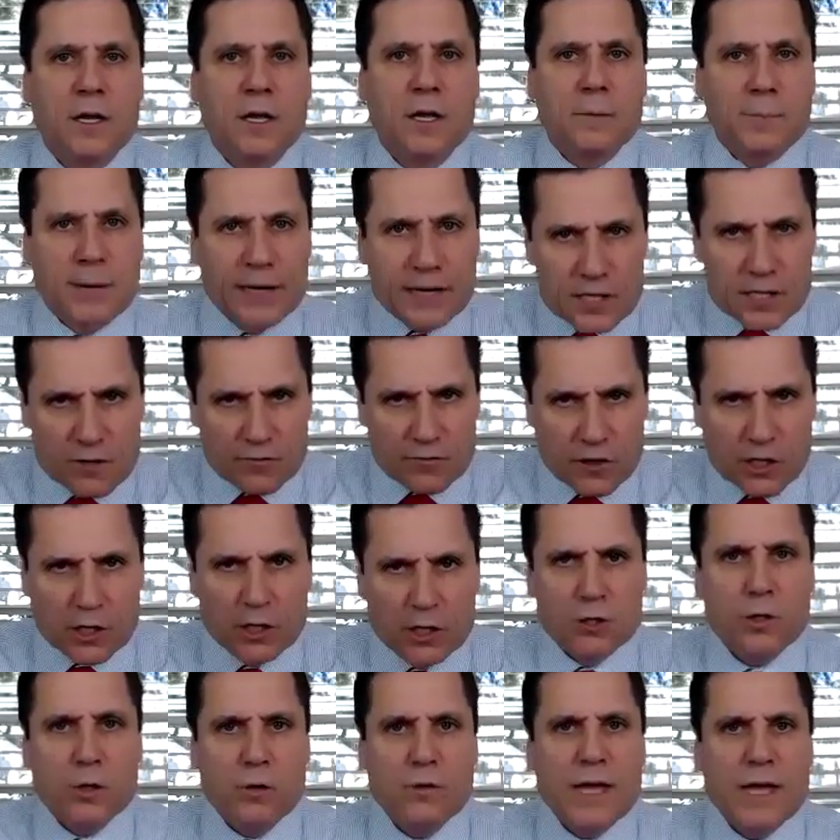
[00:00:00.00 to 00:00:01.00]
because if you can
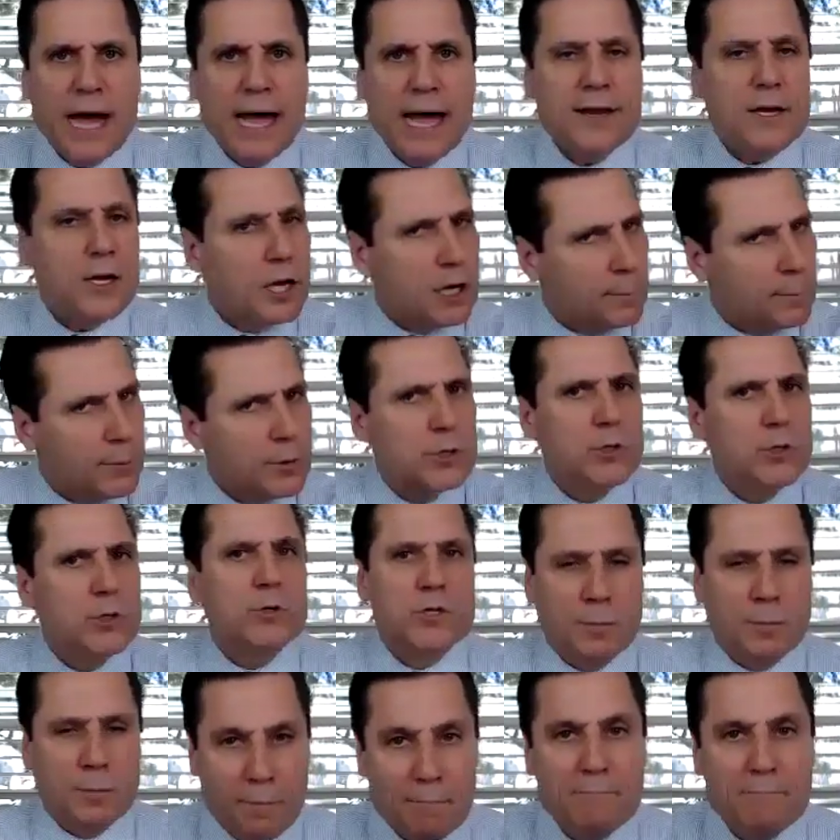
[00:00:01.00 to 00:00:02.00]
do that, you're going to produce
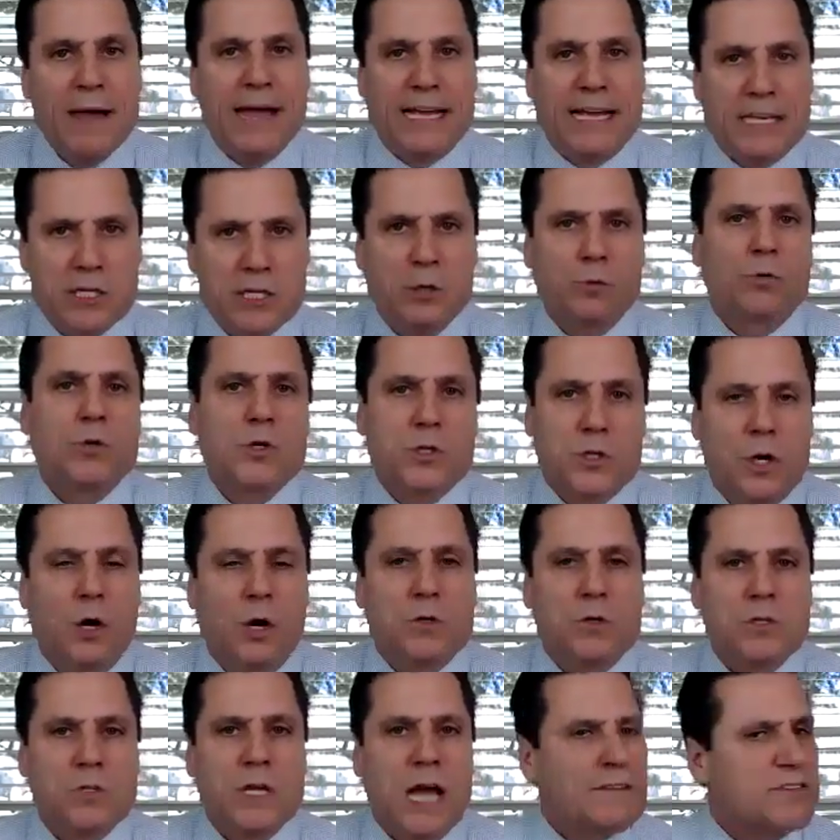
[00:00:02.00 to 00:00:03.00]
some amazing
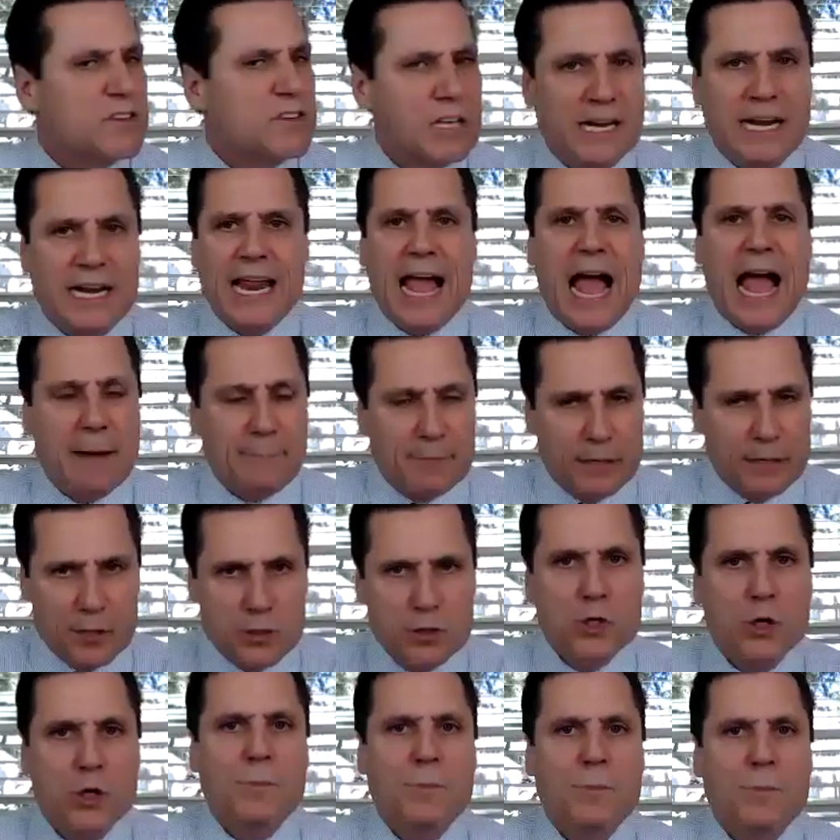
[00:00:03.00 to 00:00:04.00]
results. I've seen it happen
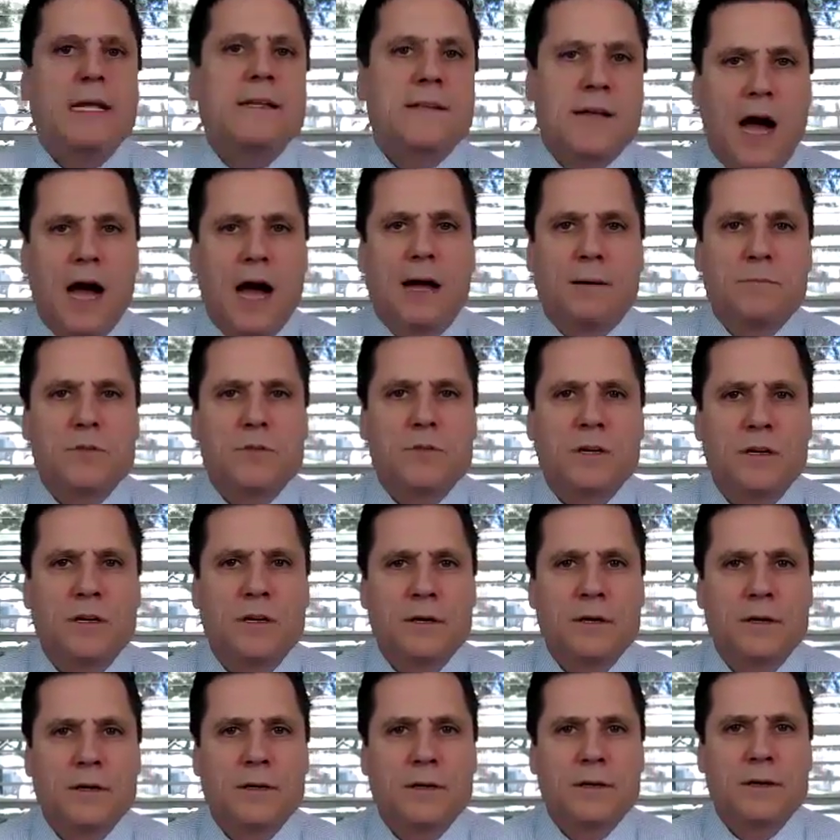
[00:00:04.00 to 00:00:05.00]
too many times.
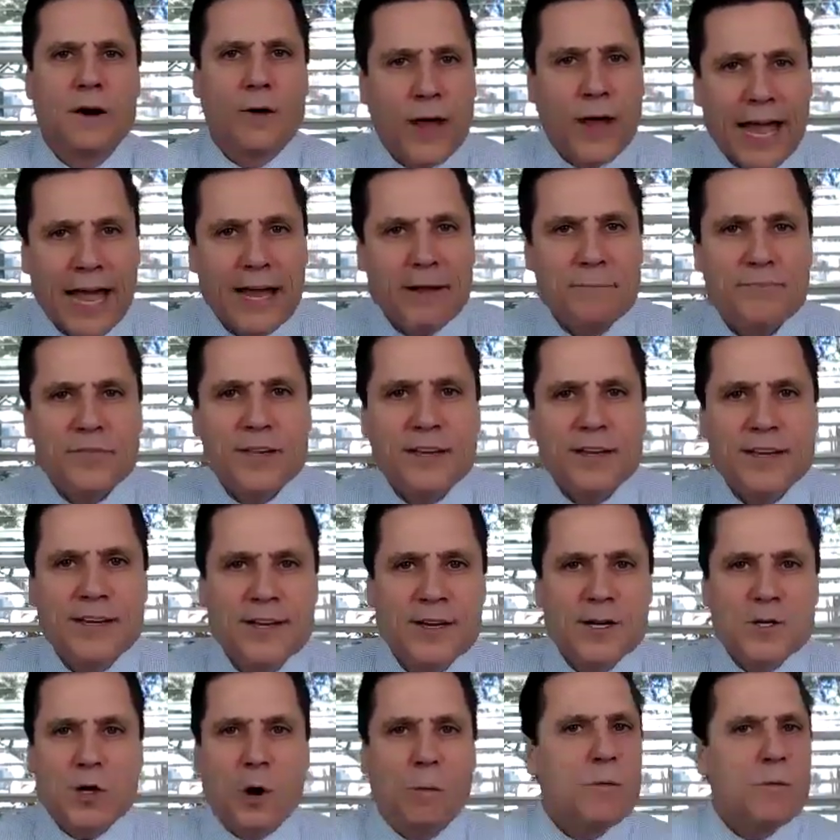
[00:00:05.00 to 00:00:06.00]
Okay?
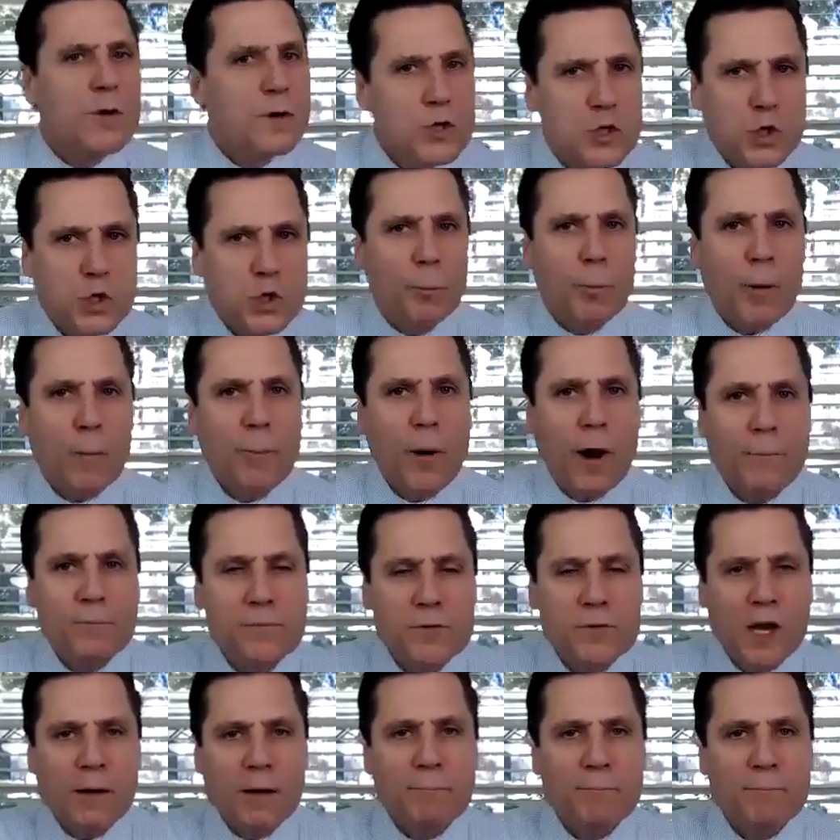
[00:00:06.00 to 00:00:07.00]
So super pumped
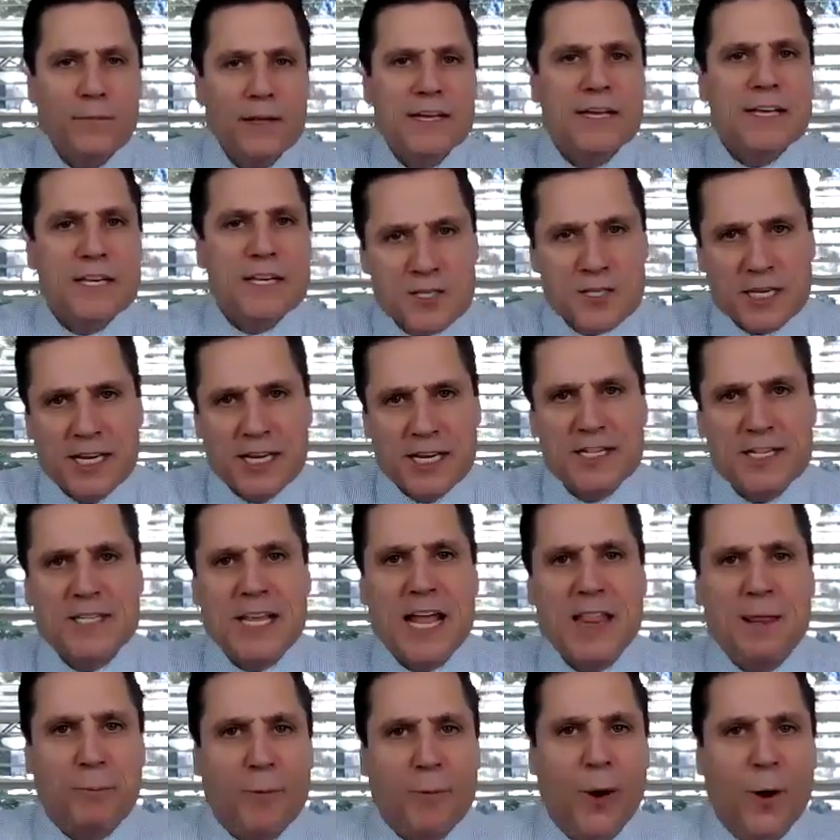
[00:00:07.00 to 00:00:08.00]
up. See you
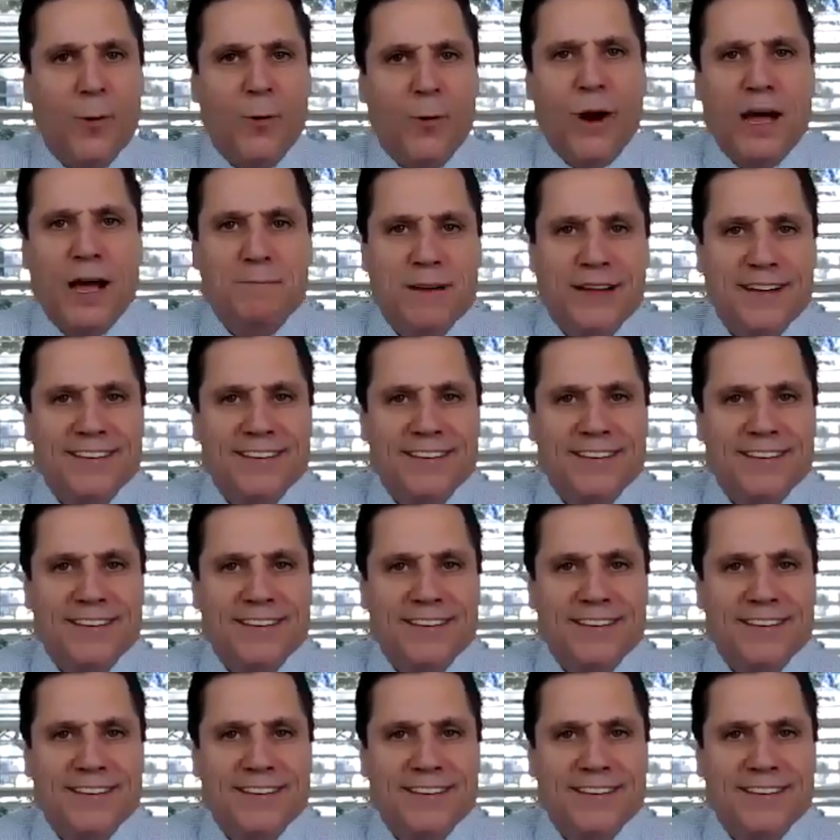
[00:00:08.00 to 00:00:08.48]
inside the program.